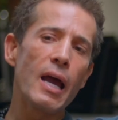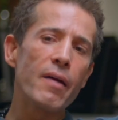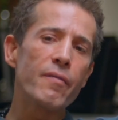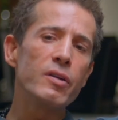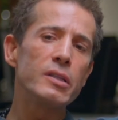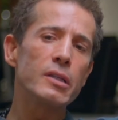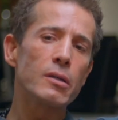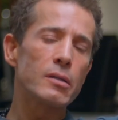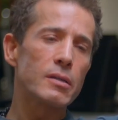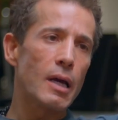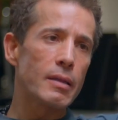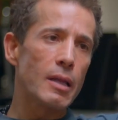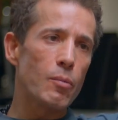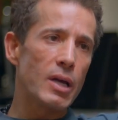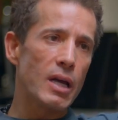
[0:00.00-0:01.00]
every single
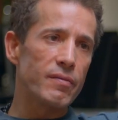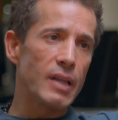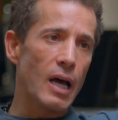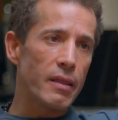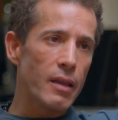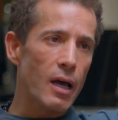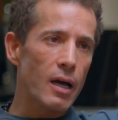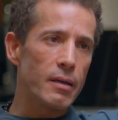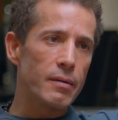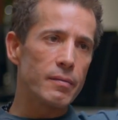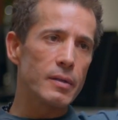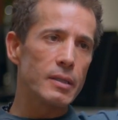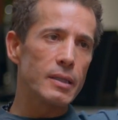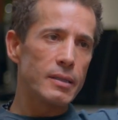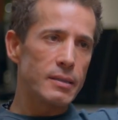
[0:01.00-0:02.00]
time that we have done that,
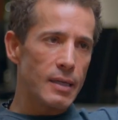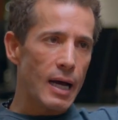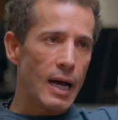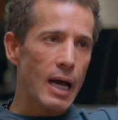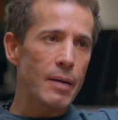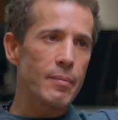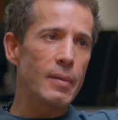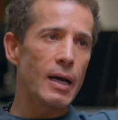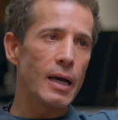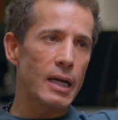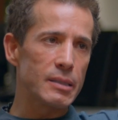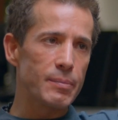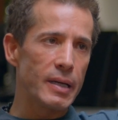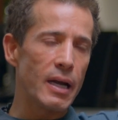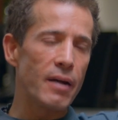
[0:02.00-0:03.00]
time
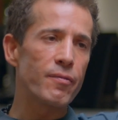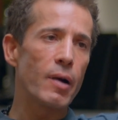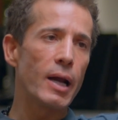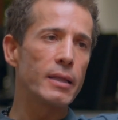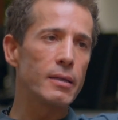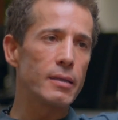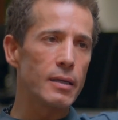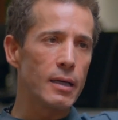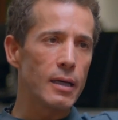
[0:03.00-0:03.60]
has been a friend.